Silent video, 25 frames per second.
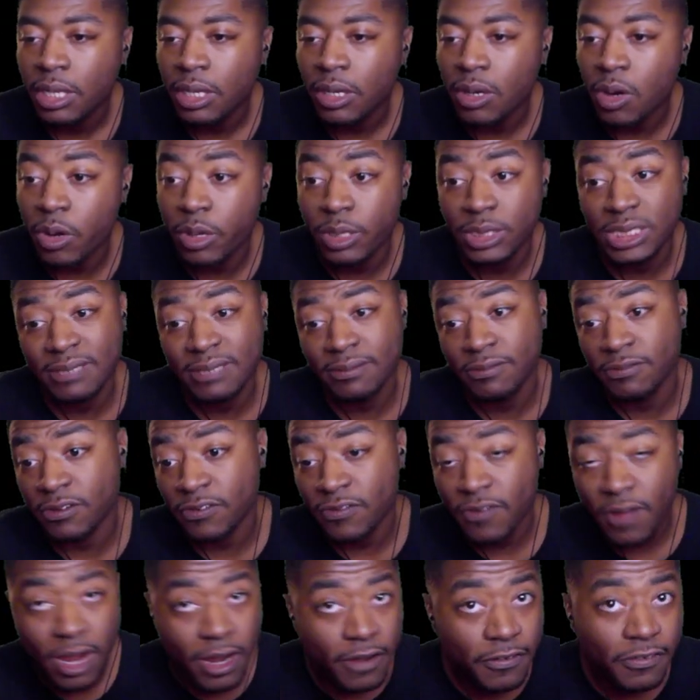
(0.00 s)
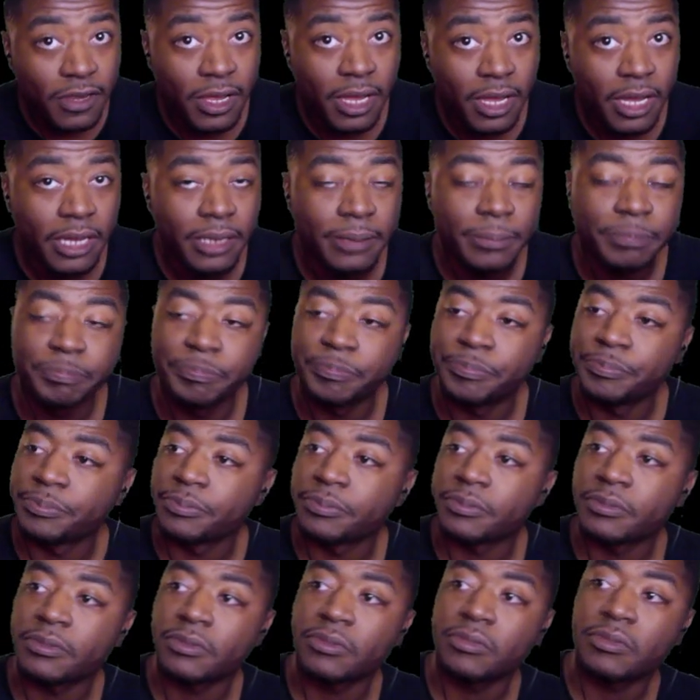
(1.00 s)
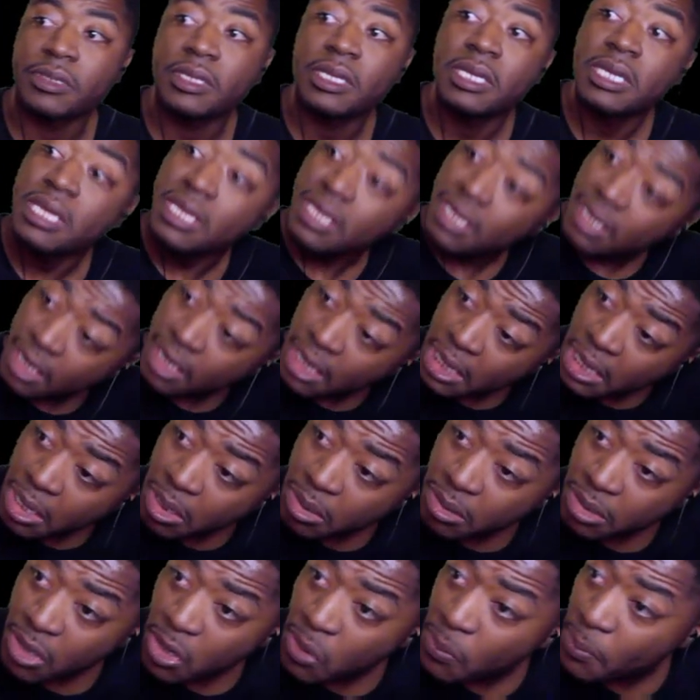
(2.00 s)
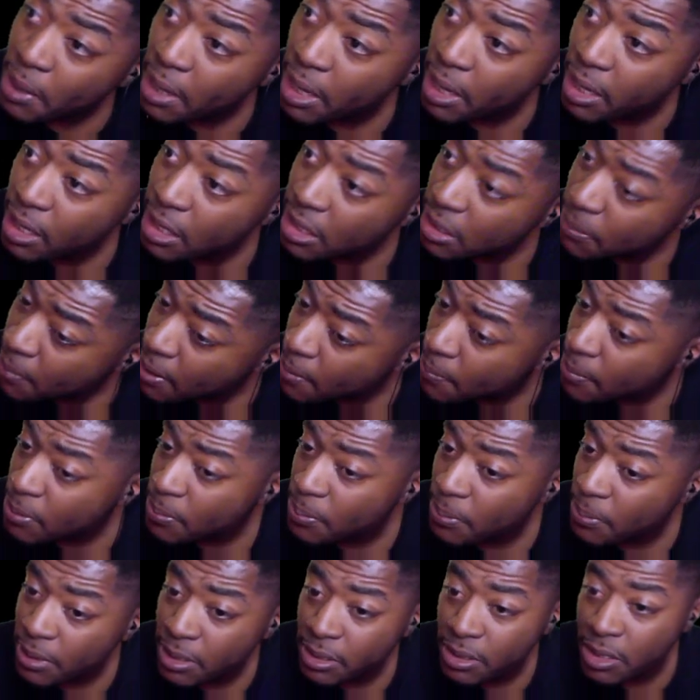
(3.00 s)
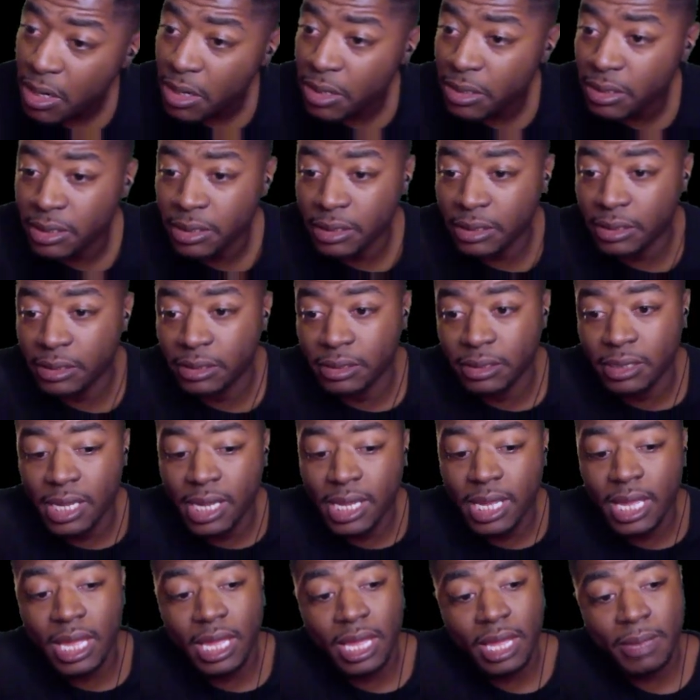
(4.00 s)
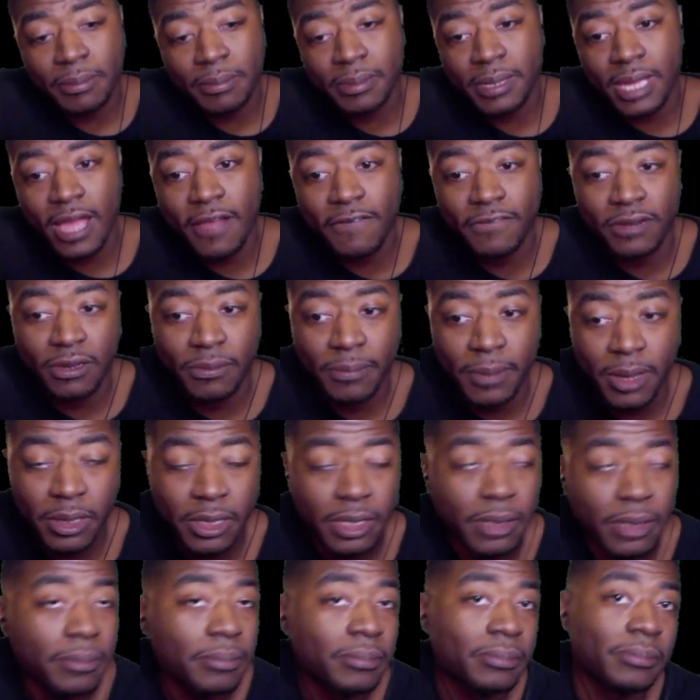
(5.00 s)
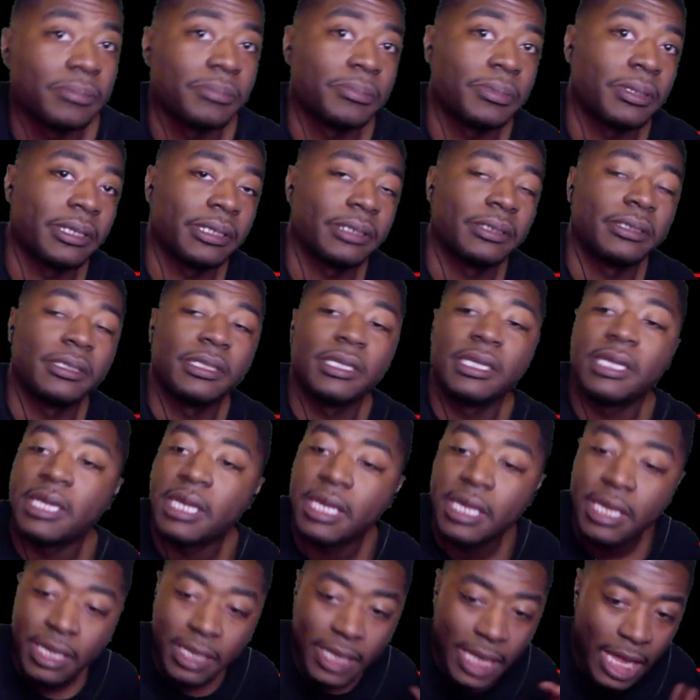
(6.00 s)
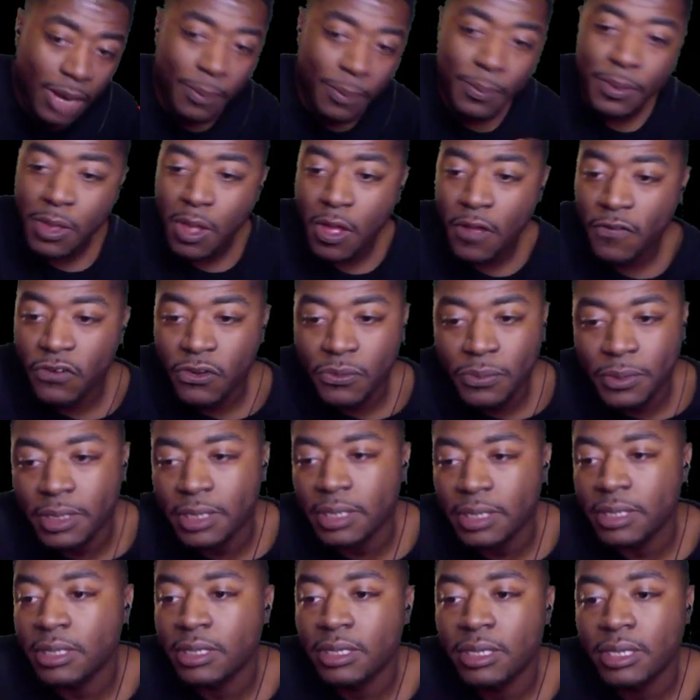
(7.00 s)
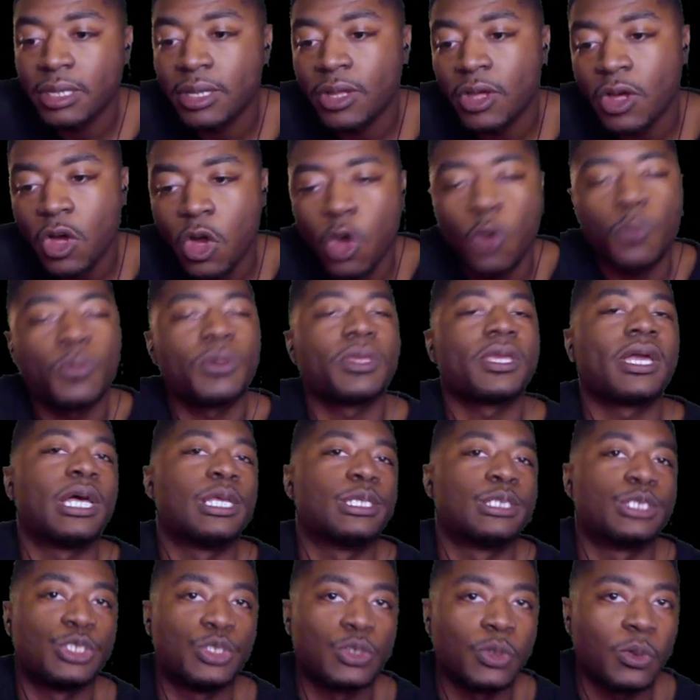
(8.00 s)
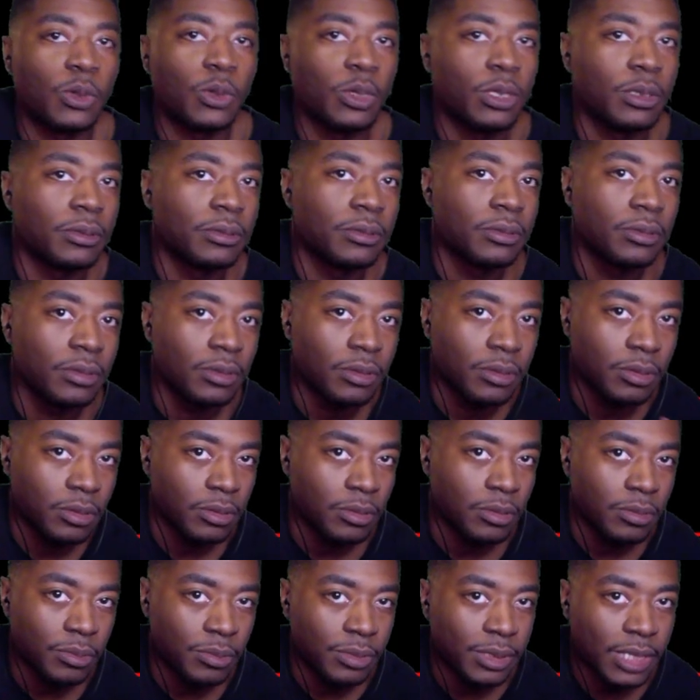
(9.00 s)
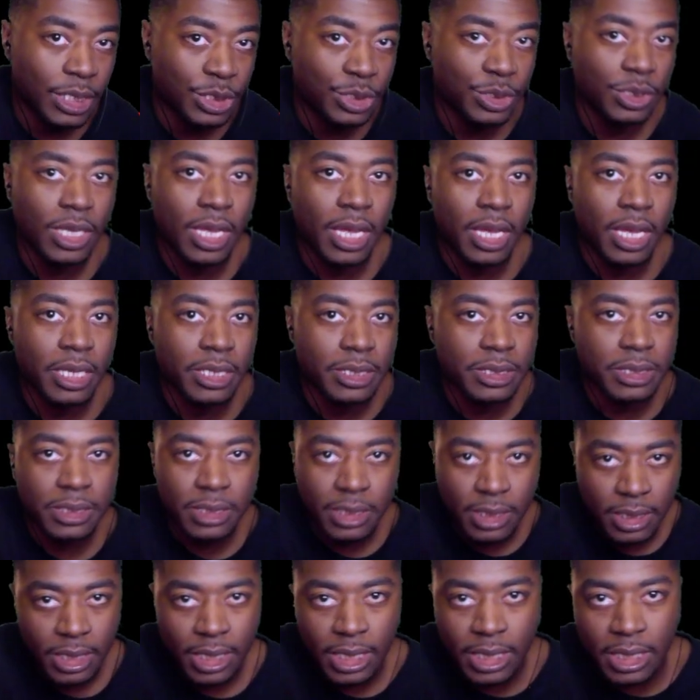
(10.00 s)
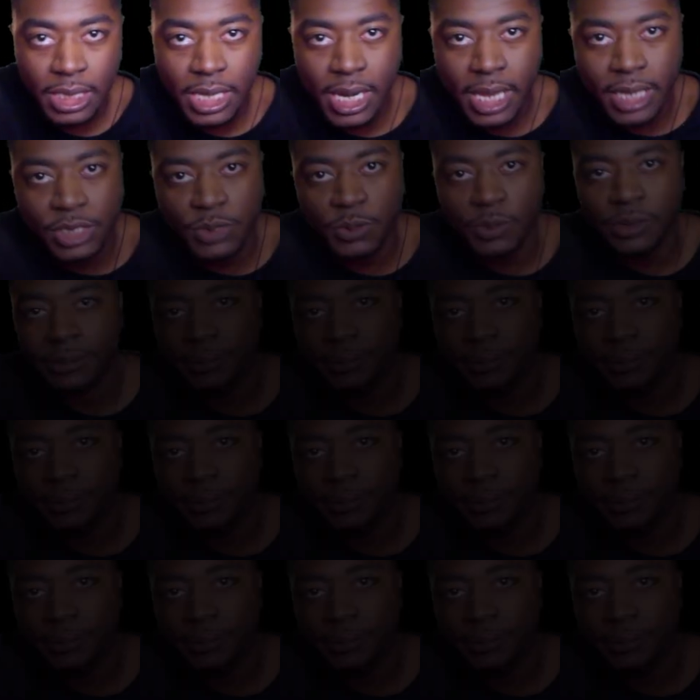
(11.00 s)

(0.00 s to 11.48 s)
Are you saving for Firefly? I don't know, man. He might be pretty darn good. I'm confident about him. But that'll be all for me. Hope you guys enjoyed. Catch you guys in the next one.